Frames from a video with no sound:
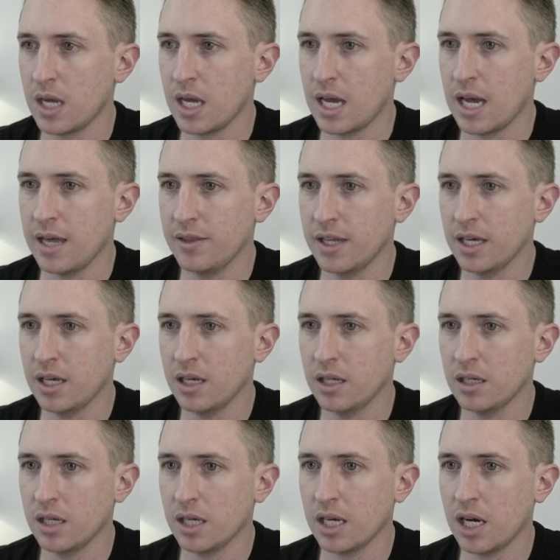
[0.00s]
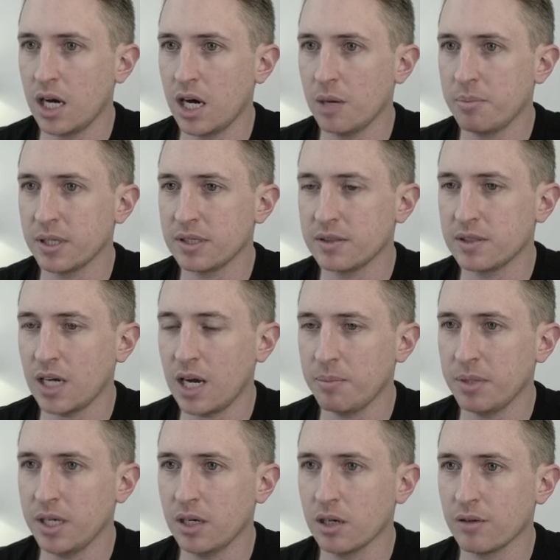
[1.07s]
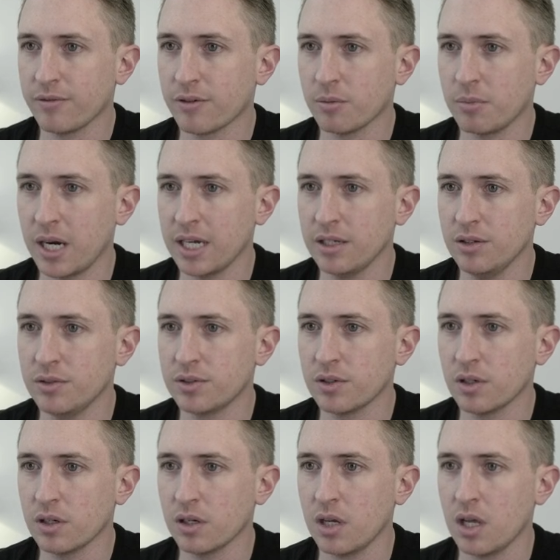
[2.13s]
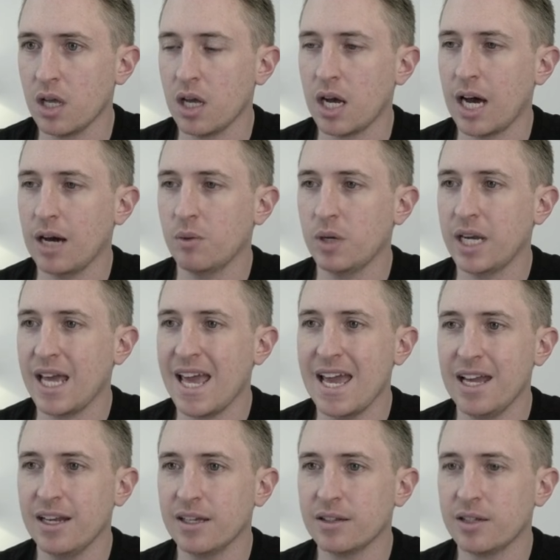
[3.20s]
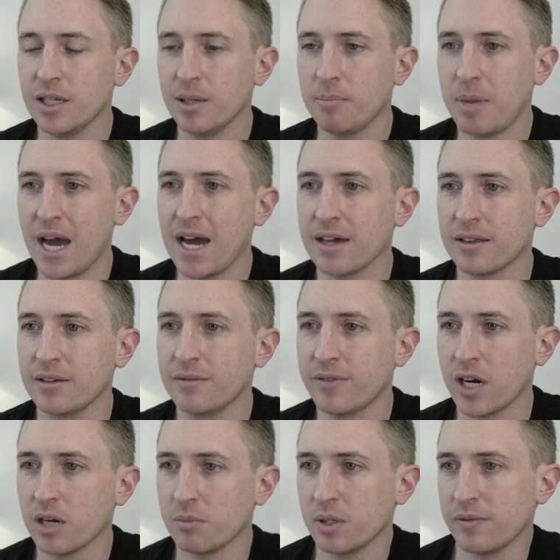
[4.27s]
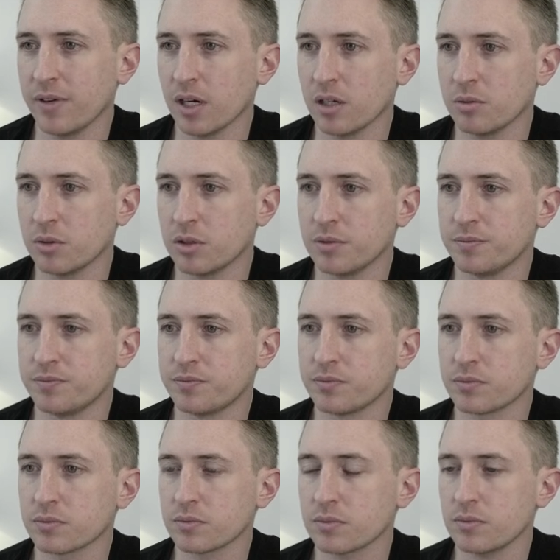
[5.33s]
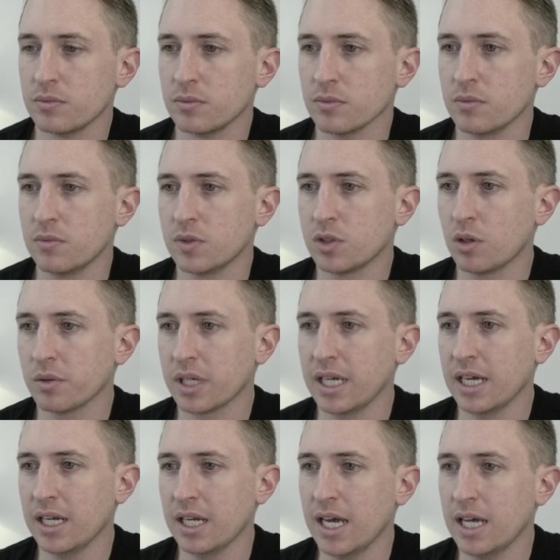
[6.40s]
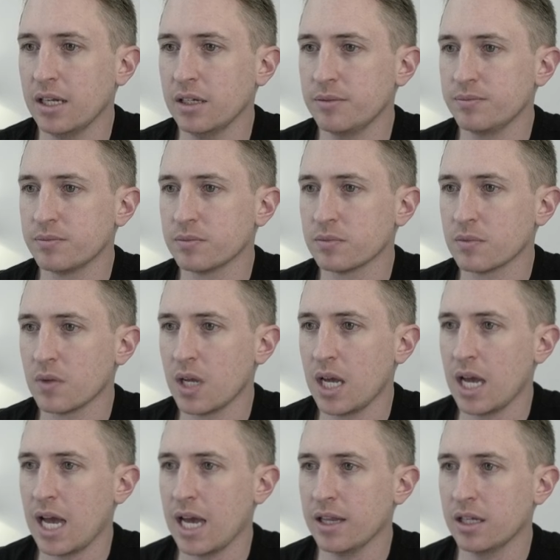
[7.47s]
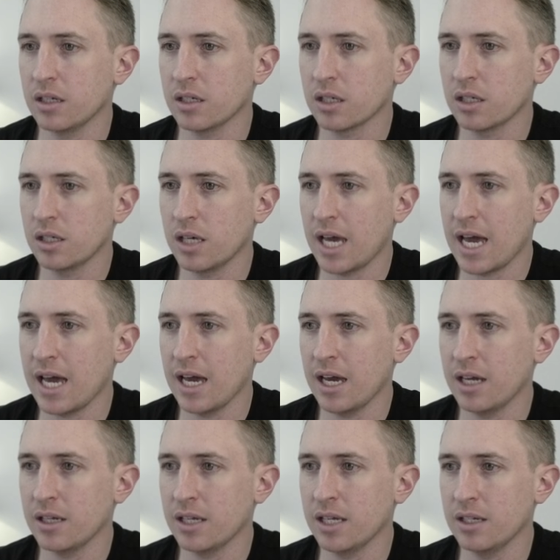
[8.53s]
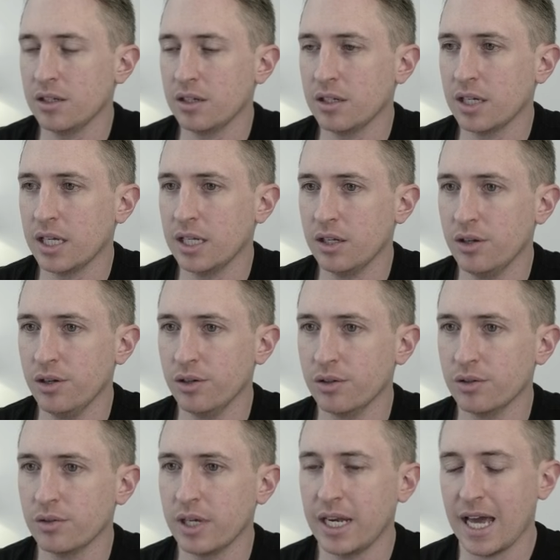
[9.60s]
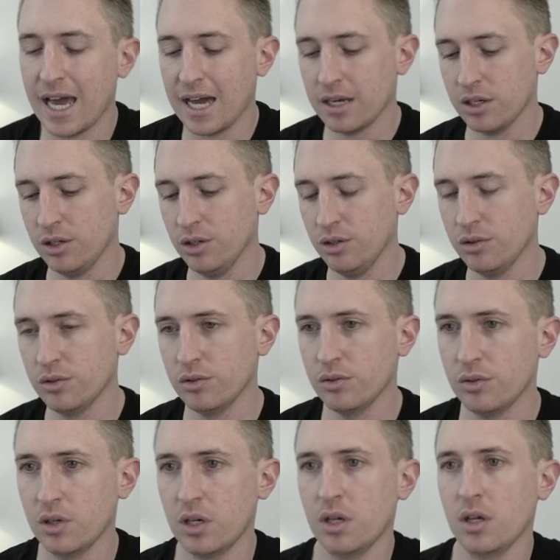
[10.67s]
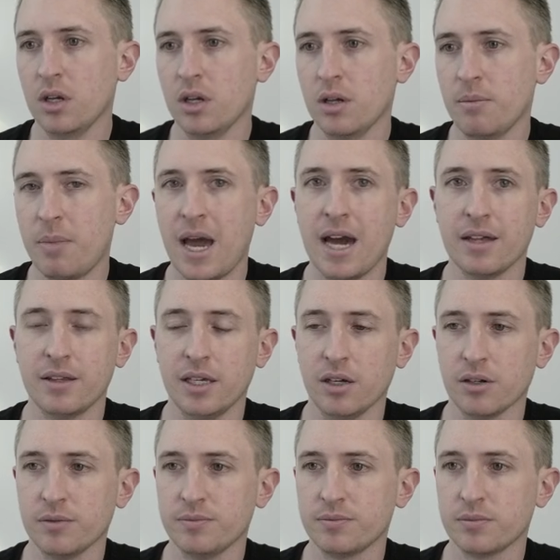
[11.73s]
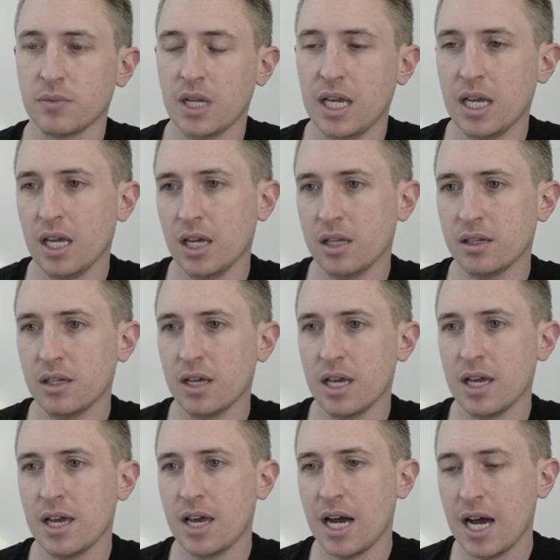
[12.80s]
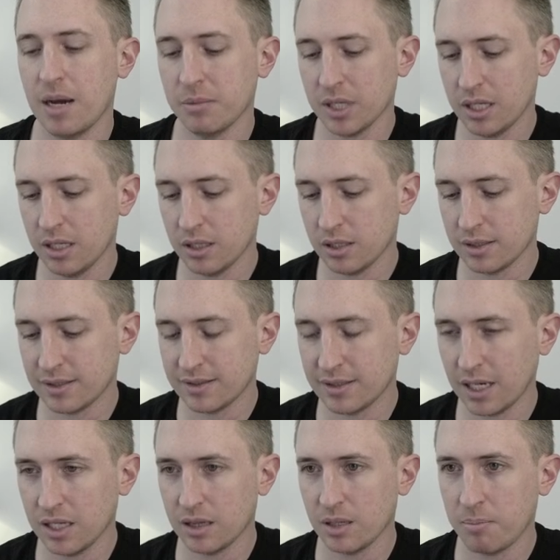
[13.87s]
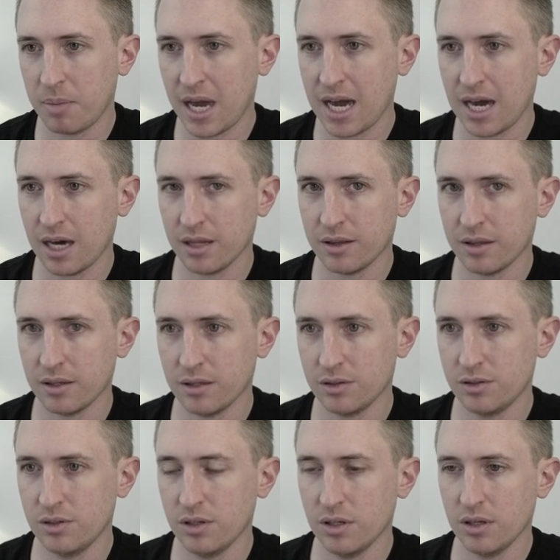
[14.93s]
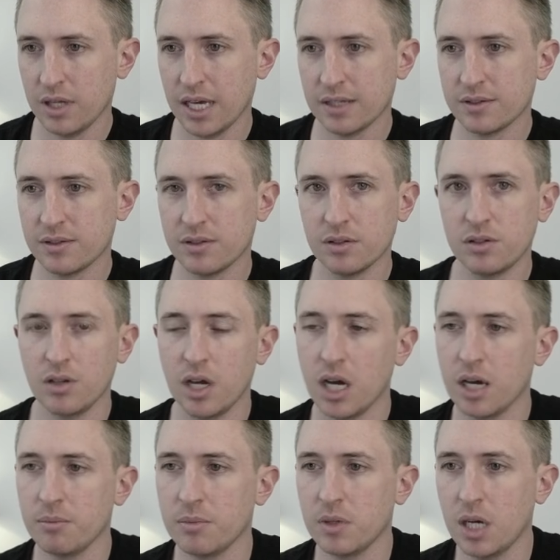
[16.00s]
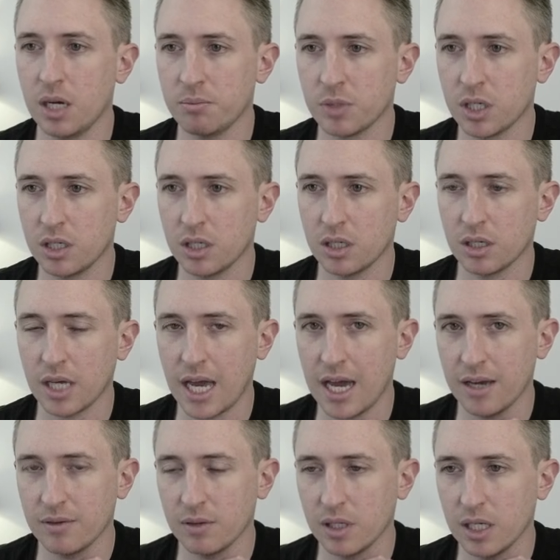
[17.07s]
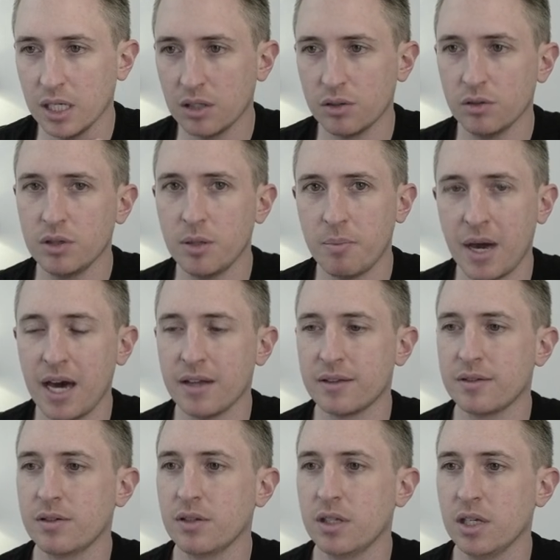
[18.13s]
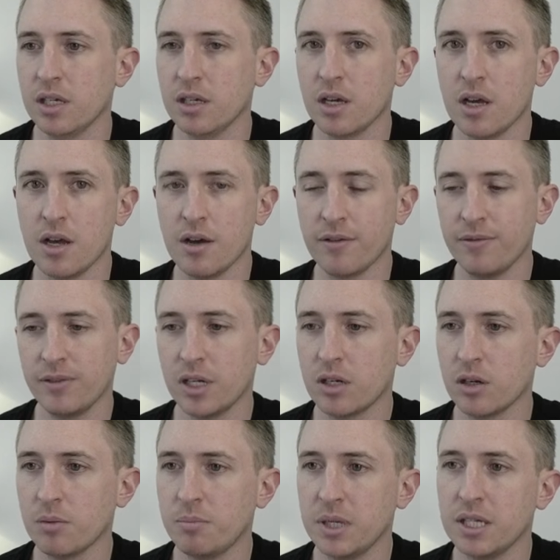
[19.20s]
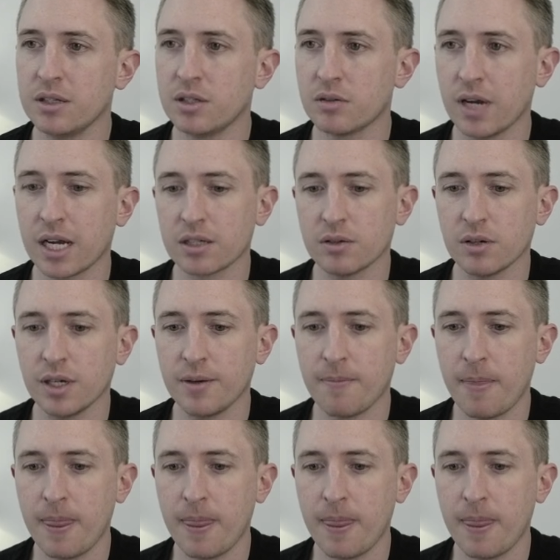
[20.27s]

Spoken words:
And then up at the top here for my user, I want to edit the path environment variable. So I'm going to hit edit, and then I'm going to hit new and add a new path here. And I'm going to cite the path that's, I'm going to include the path to the Flutter bin directory.